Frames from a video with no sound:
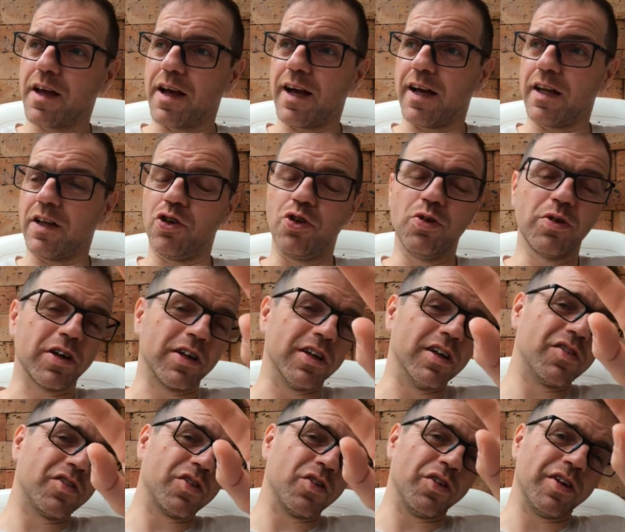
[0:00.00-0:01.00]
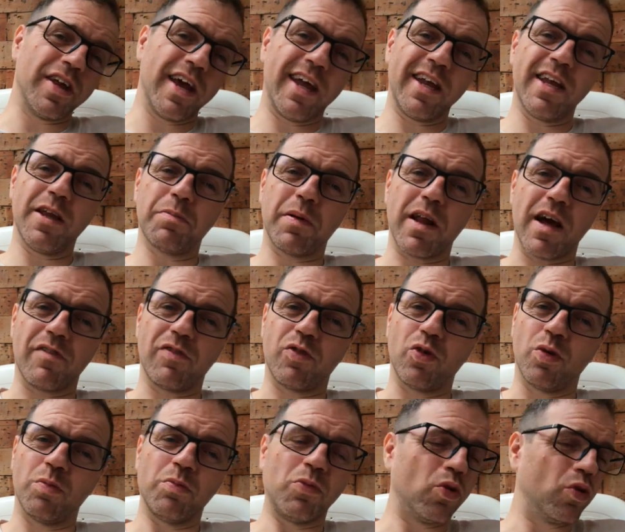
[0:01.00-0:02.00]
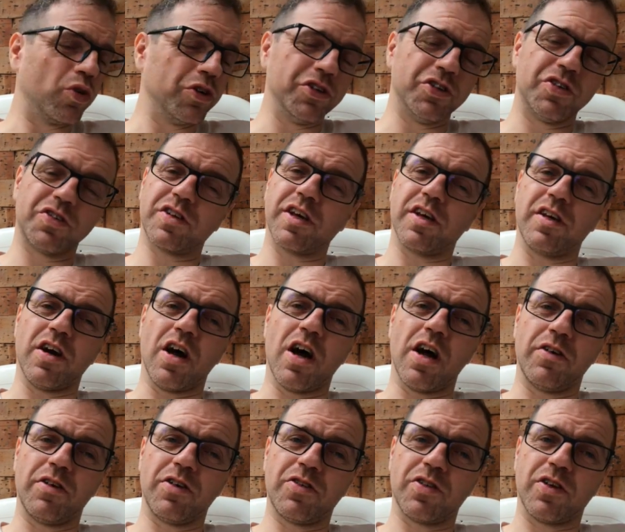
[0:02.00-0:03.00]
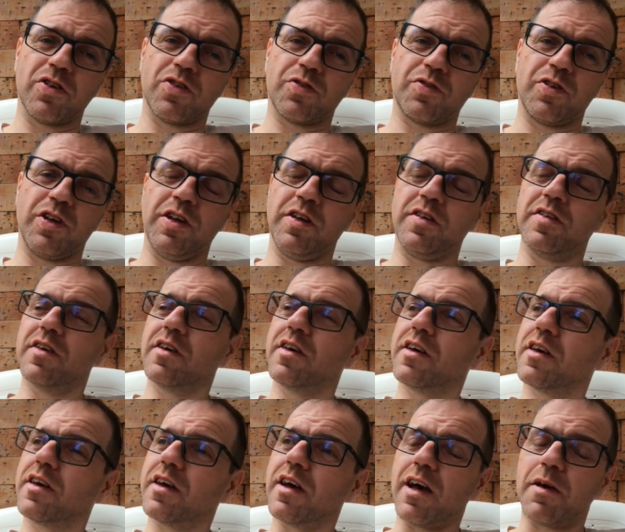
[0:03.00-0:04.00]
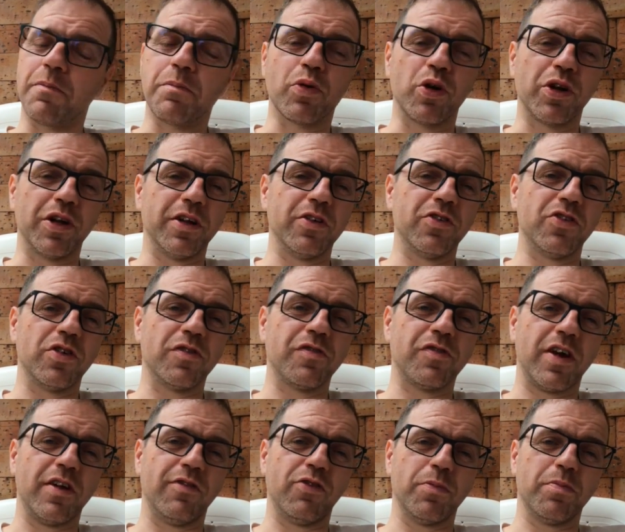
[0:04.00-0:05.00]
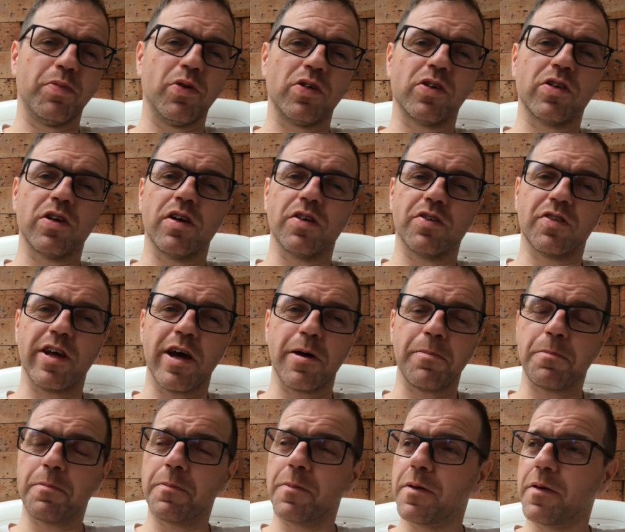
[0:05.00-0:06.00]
And you can listen on any platform, or you just get the RSS feed and put it into your favorite podcast app.